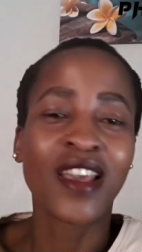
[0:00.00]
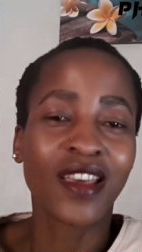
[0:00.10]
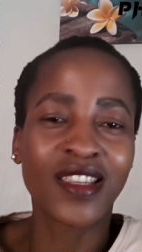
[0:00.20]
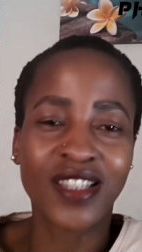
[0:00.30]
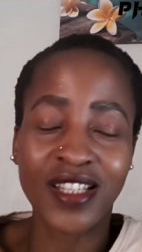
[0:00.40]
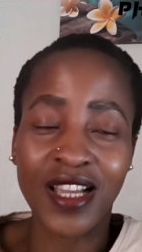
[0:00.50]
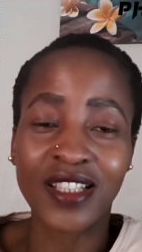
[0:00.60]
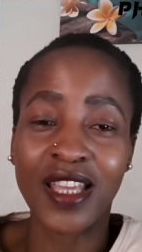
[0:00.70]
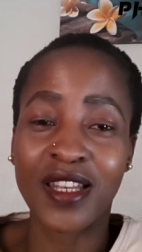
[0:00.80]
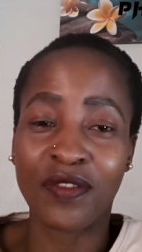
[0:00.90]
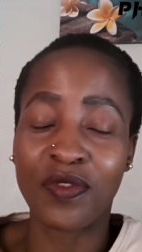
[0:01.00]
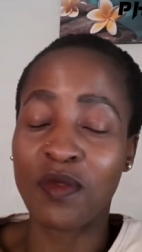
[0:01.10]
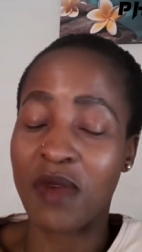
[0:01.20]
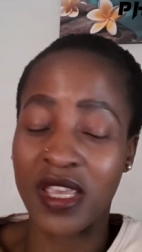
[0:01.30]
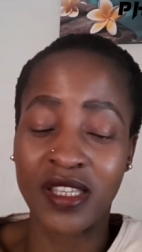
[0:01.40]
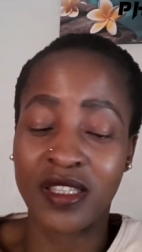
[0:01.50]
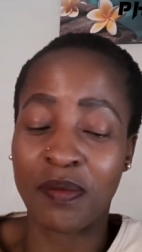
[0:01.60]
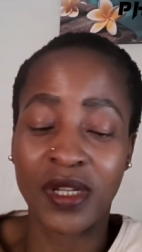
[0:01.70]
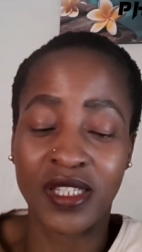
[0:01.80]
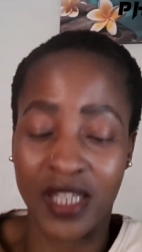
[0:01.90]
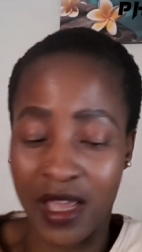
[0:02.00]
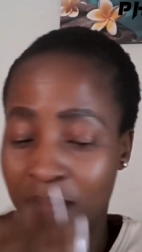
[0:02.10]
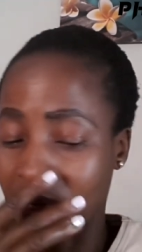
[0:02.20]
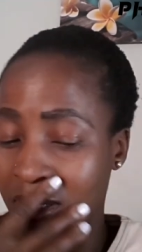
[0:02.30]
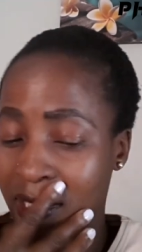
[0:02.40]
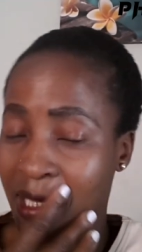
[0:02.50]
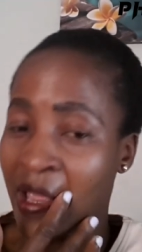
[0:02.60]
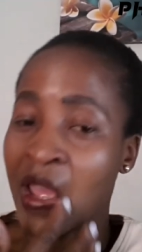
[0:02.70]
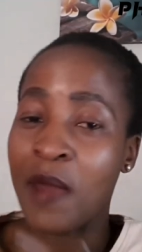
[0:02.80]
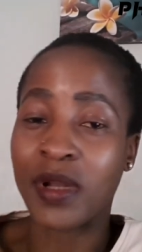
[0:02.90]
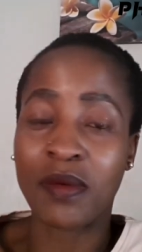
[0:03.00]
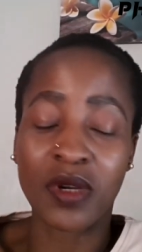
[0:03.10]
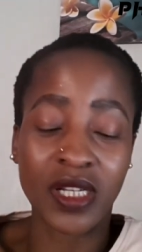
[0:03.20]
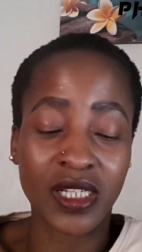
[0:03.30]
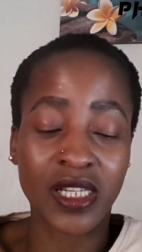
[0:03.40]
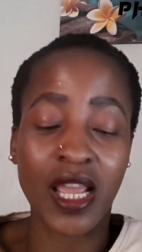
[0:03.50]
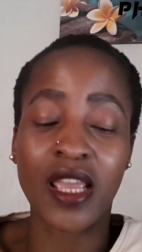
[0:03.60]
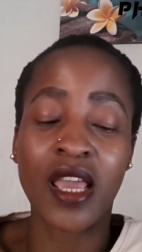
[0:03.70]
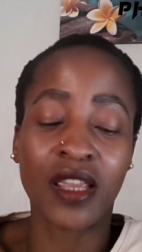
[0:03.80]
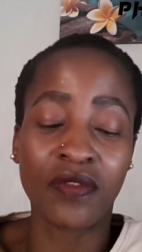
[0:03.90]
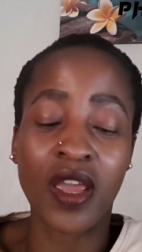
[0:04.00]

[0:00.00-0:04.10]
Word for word: ngiyithethe kancane le flu mayiza but yeah i'm really sick but i'm gonna try i,